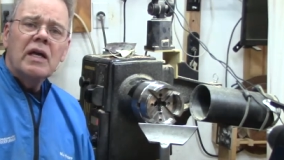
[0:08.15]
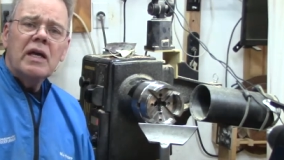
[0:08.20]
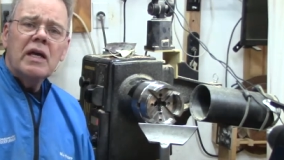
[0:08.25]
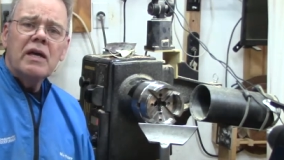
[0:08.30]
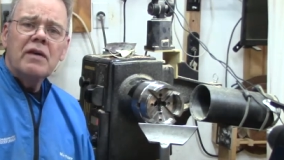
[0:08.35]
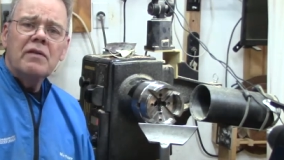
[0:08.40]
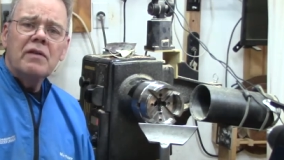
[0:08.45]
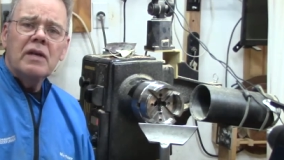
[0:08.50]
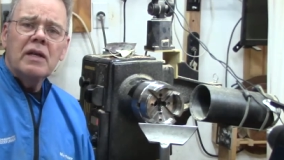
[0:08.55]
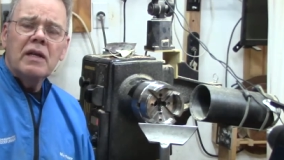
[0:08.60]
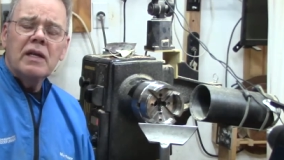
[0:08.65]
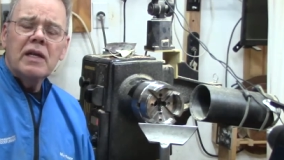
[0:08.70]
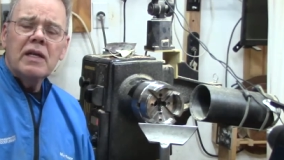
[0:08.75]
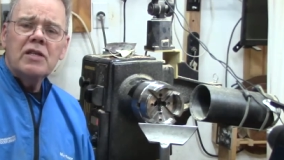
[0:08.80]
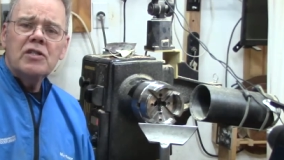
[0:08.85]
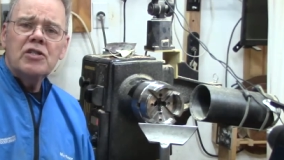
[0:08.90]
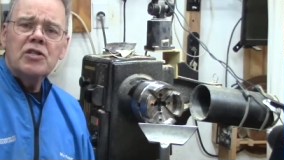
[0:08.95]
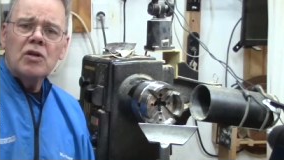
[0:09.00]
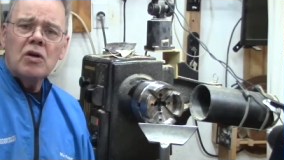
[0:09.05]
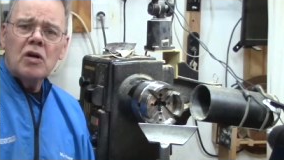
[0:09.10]
It,
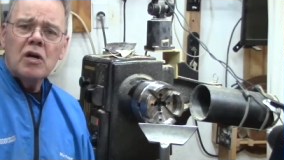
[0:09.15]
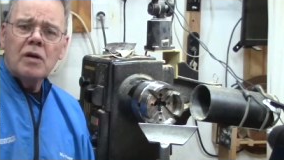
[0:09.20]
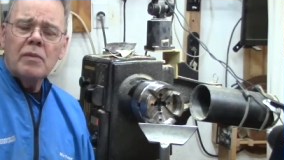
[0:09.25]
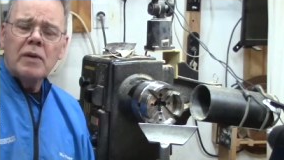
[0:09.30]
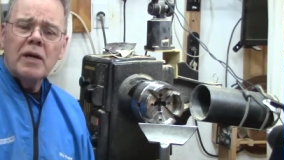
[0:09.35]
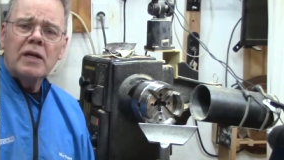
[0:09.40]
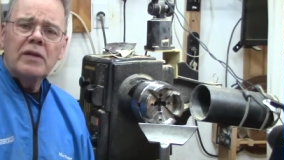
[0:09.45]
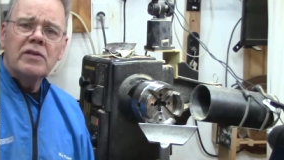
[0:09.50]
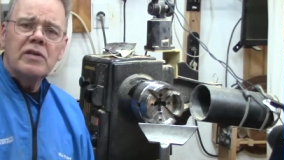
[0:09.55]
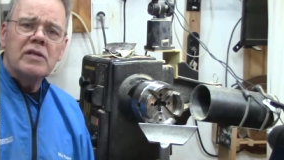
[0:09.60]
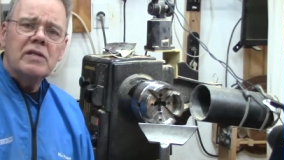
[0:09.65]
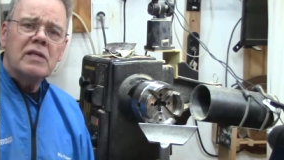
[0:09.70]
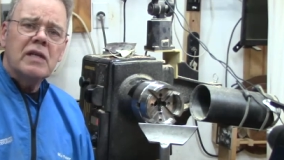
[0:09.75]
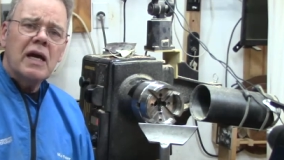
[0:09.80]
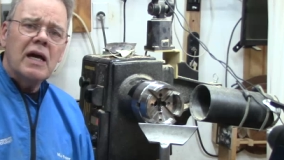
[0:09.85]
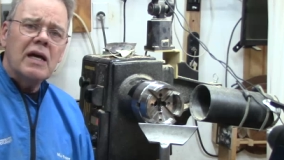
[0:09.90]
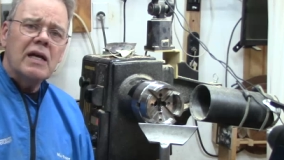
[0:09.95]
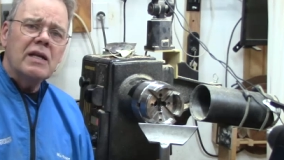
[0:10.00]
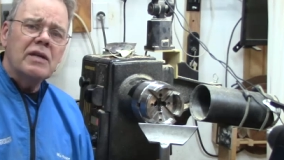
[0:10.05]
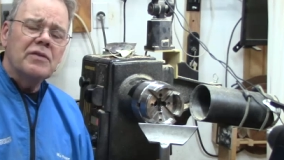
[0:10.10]
let's talk about this
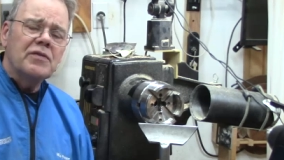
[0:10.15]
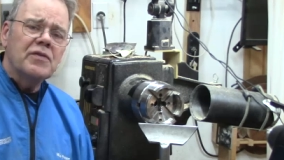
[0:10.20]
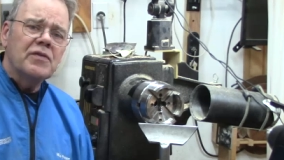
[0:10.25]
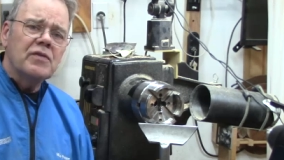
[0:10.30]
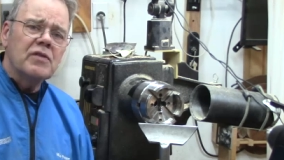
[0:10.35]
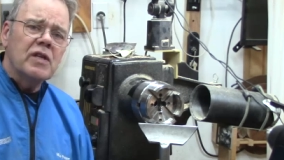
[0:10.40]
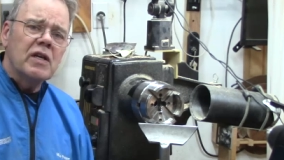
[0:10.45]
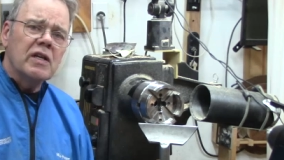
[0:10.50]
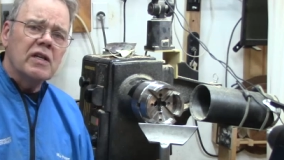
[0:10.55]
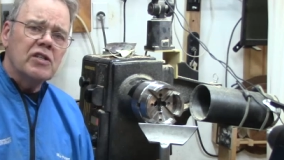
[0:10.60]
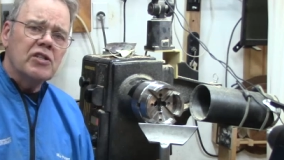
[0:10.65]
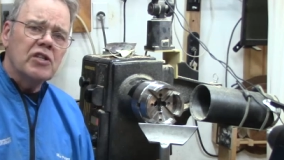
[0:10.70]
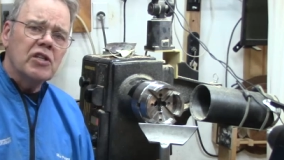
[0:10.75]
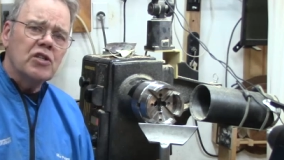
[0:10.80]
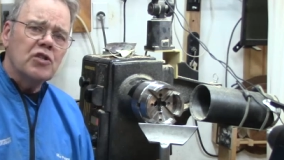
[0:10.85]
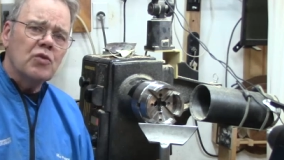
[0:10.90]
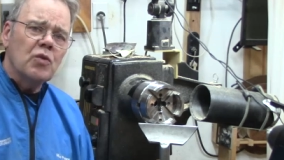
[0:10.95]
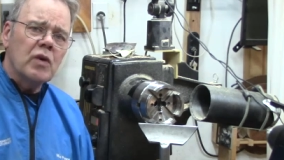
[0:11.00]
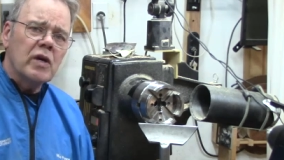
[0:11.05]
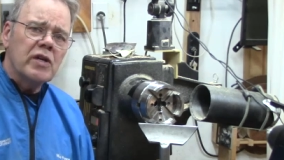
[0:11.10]
kind of uh,
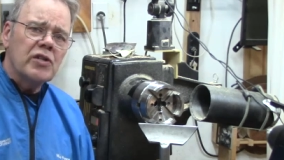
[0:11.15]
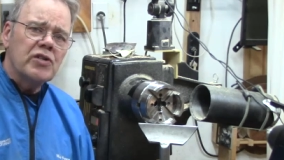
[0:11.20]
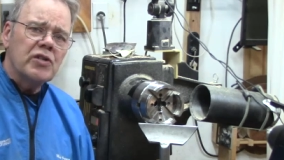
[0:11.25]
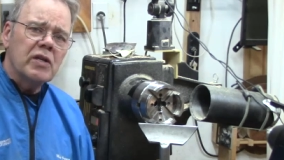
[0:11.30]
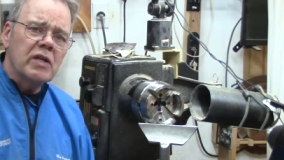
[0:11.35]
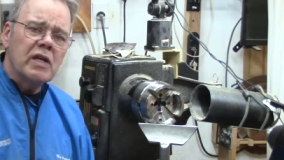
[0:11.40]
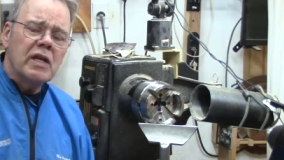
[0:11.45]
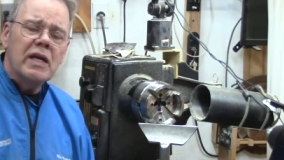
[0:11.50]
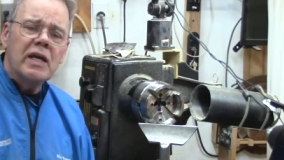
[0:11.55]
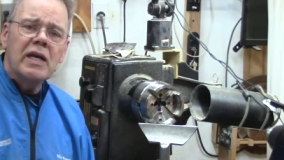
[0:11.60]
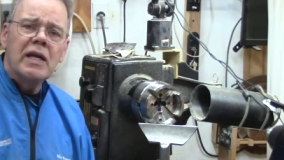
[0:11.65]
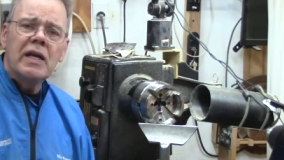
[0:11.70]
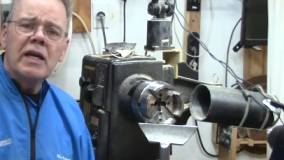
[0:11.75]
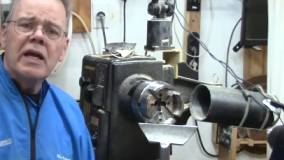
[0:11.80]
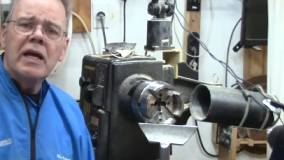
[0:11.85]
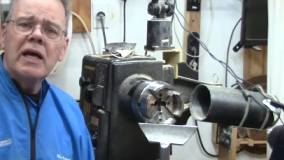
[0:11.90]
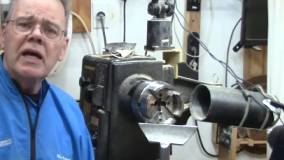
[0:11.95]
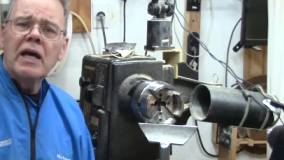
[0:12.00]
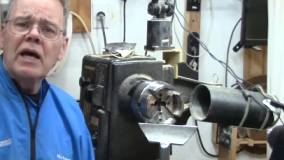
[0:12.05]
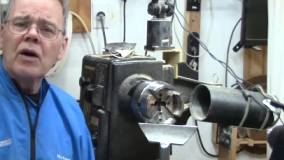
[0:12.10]
situation and